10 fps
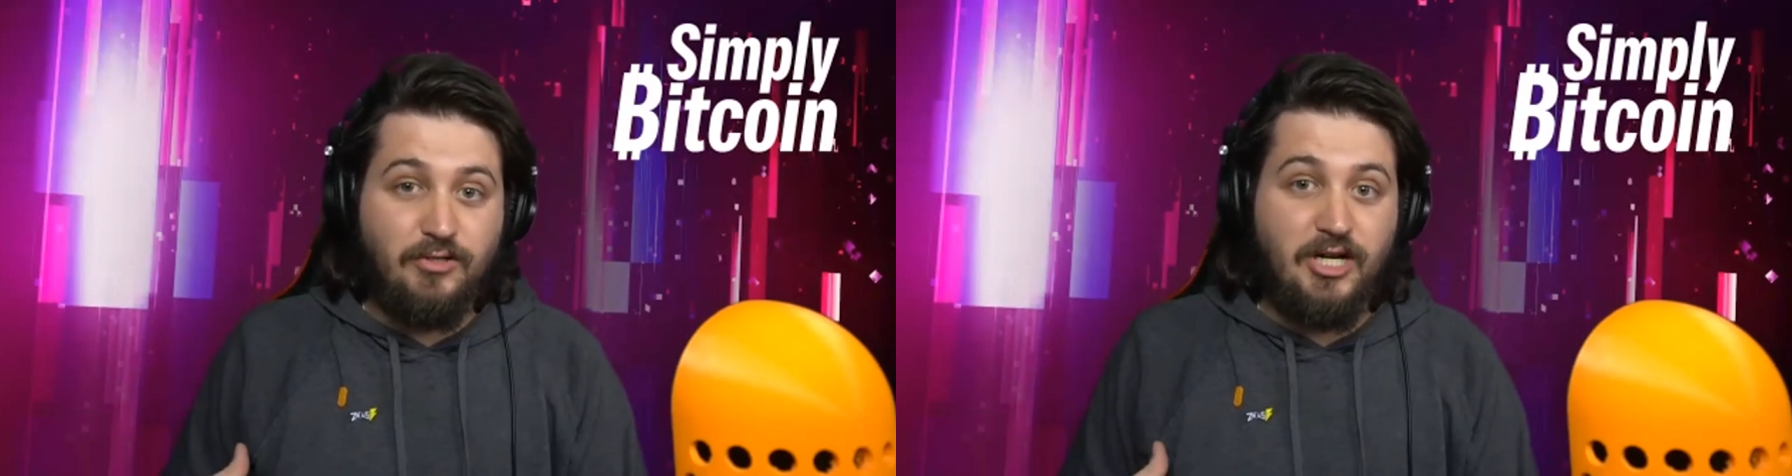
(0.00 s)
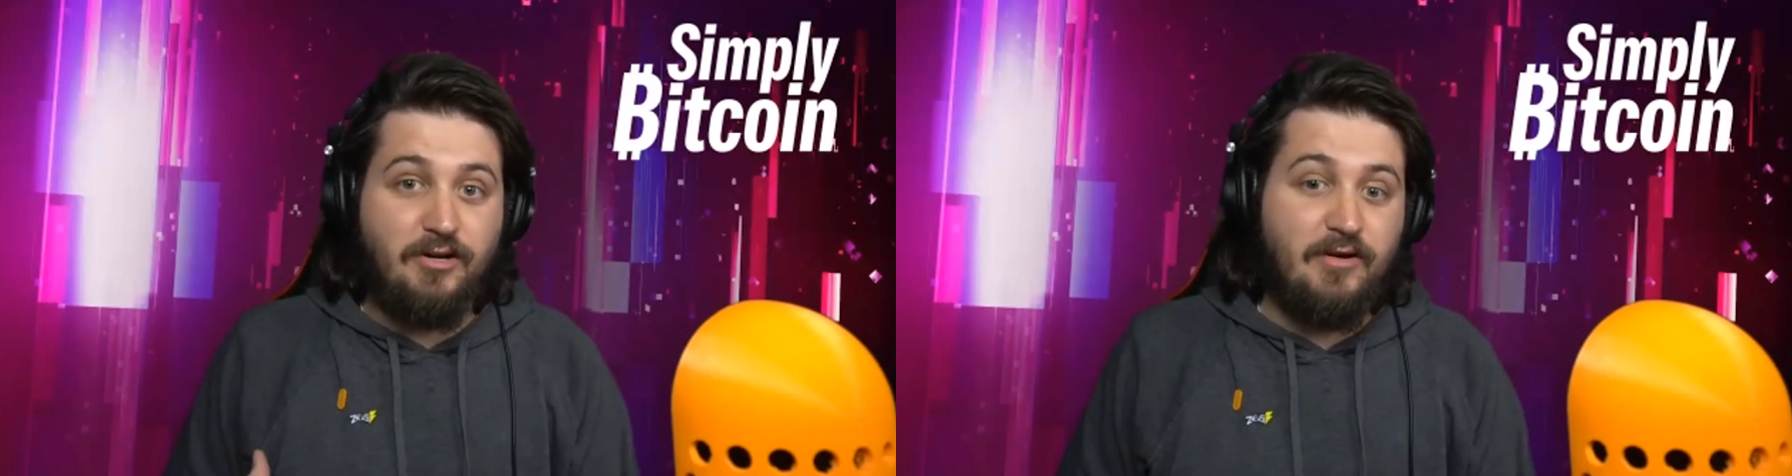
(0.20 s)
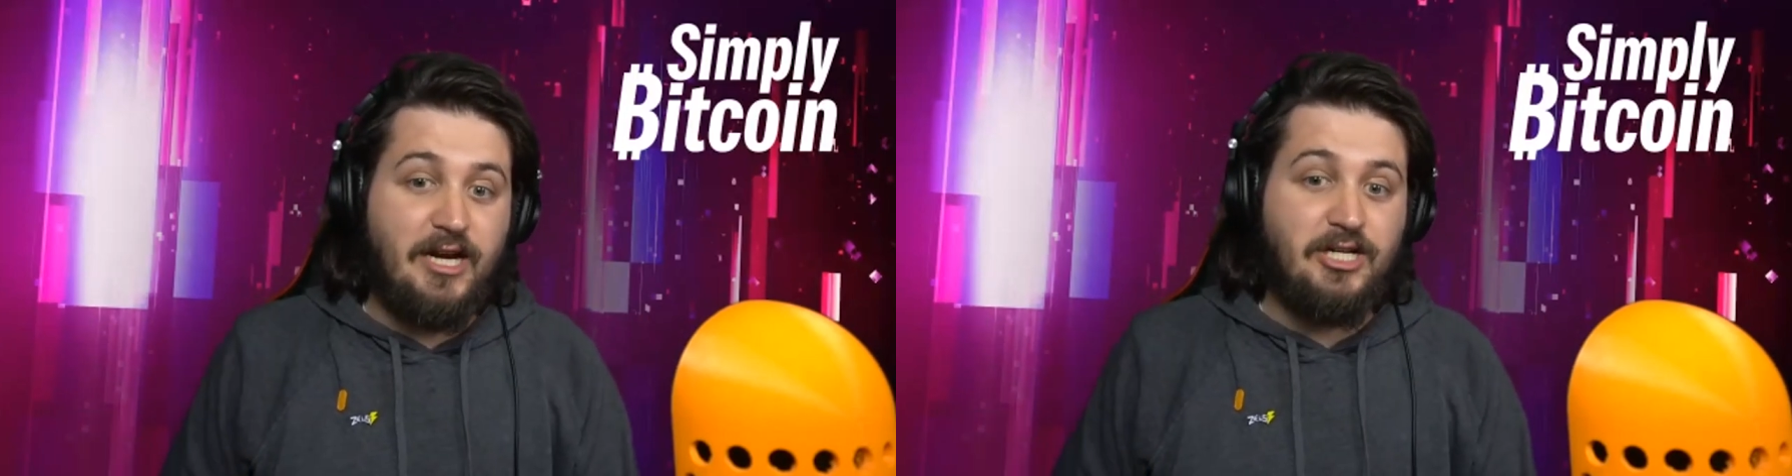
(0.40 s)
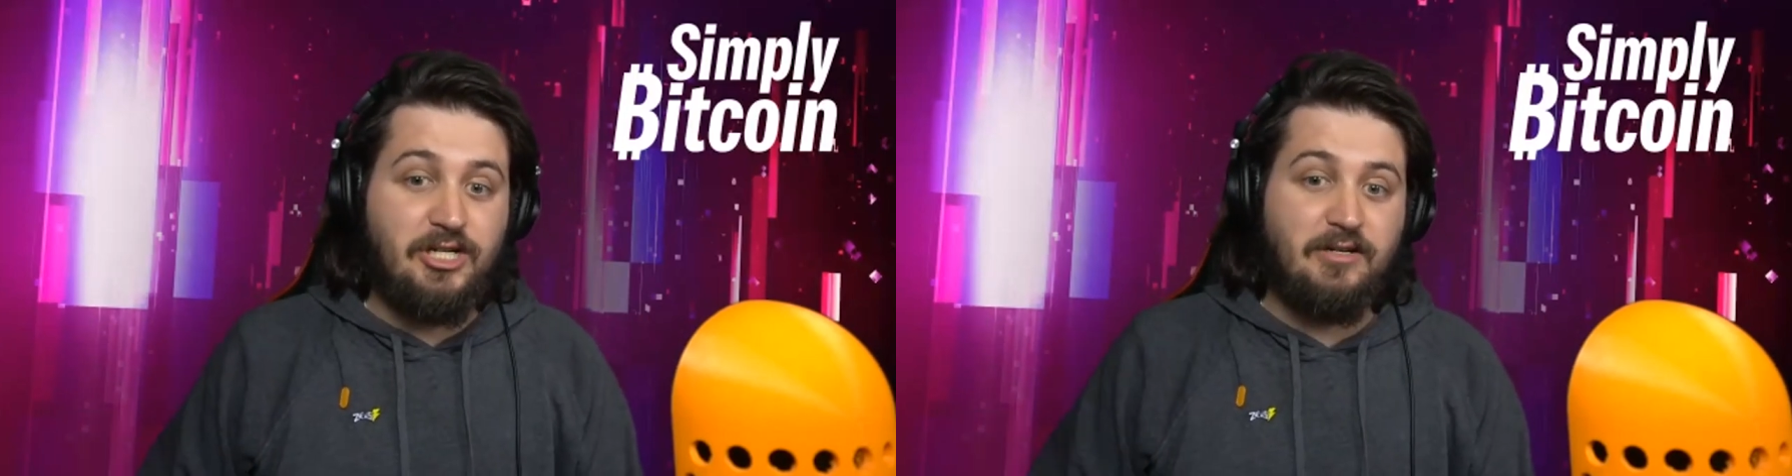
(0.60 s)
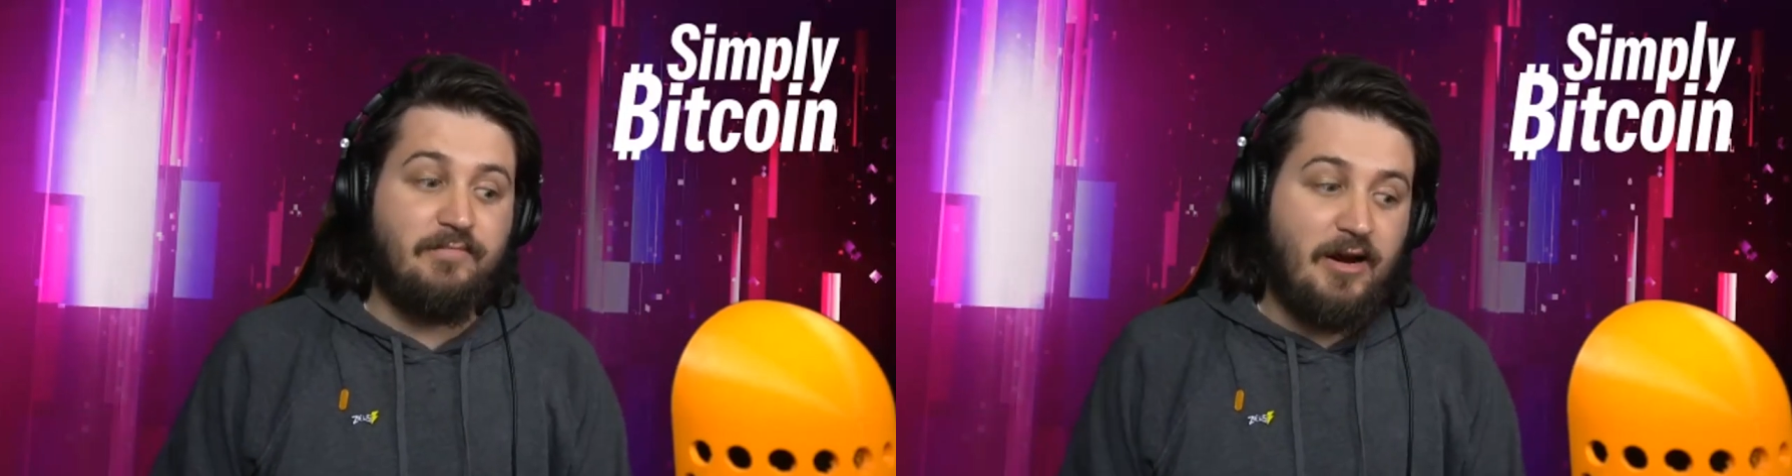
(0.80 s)

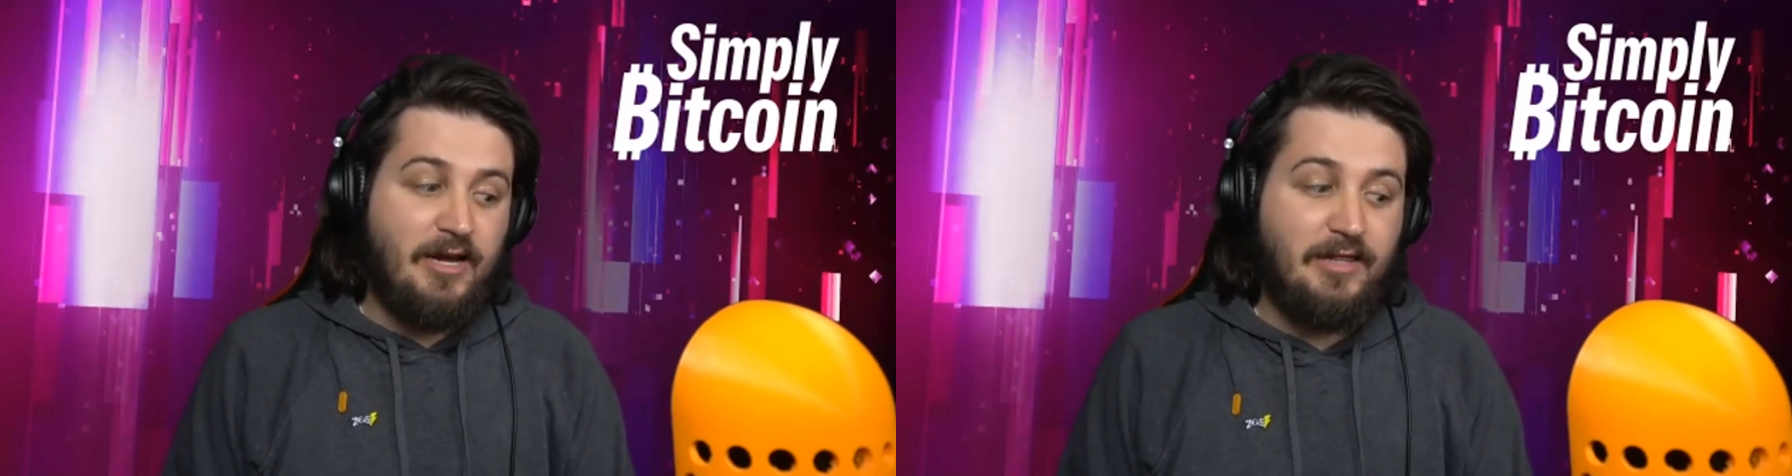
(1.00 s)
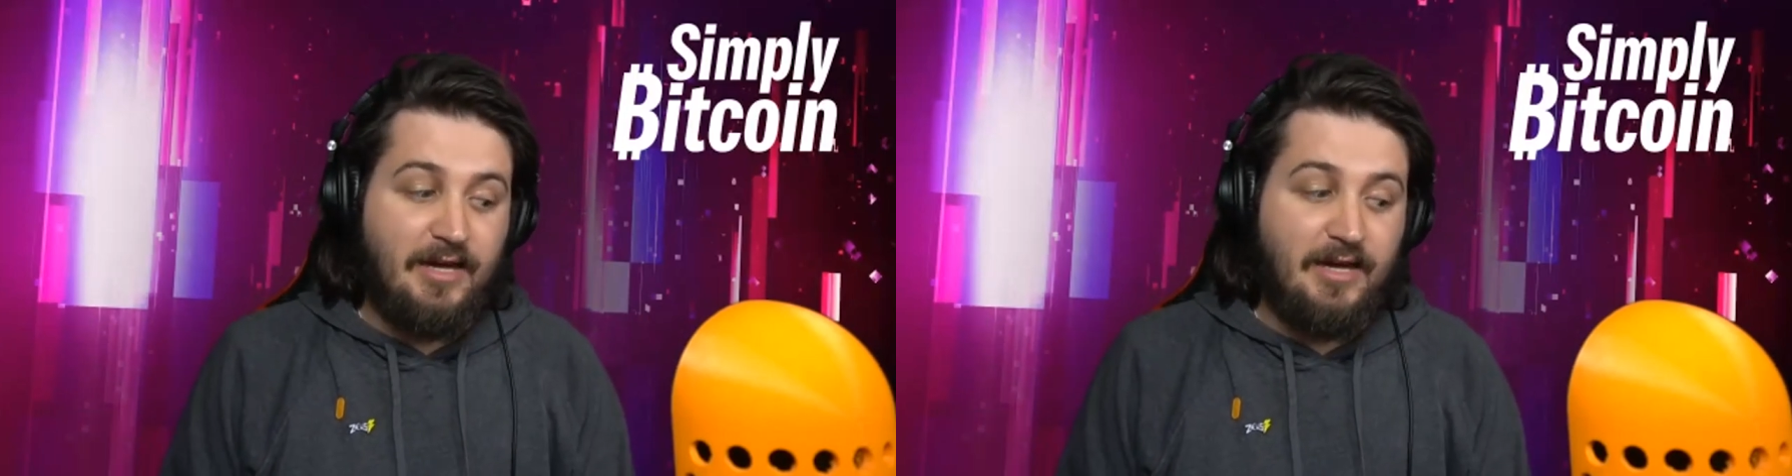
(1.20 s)
generation, right?